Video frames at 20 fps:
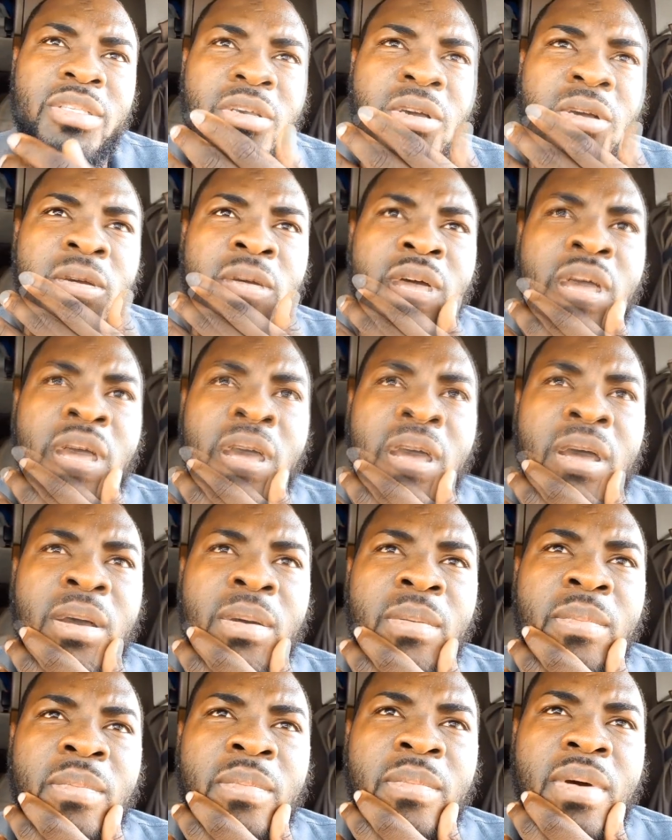So
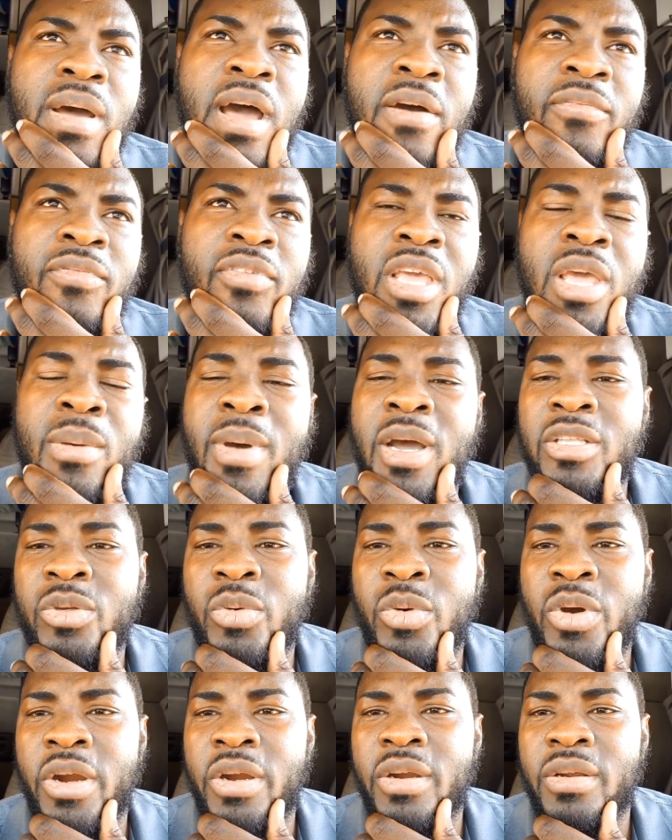um, I have to get back
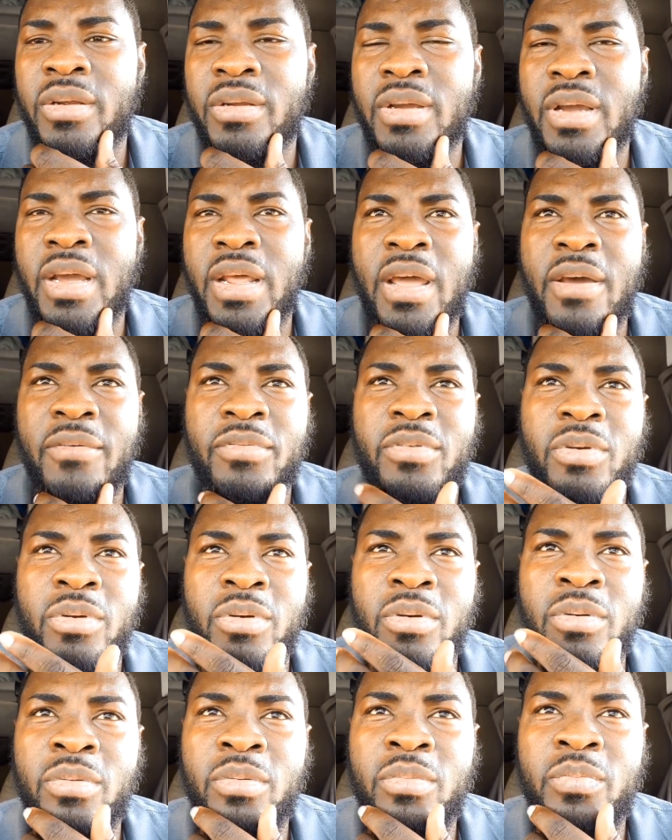to work and I have
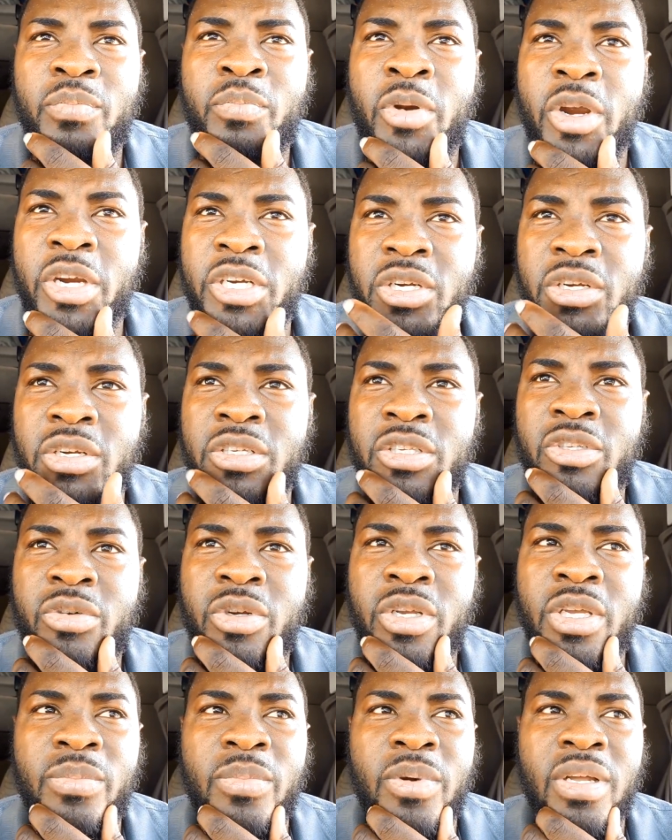to pressure the street,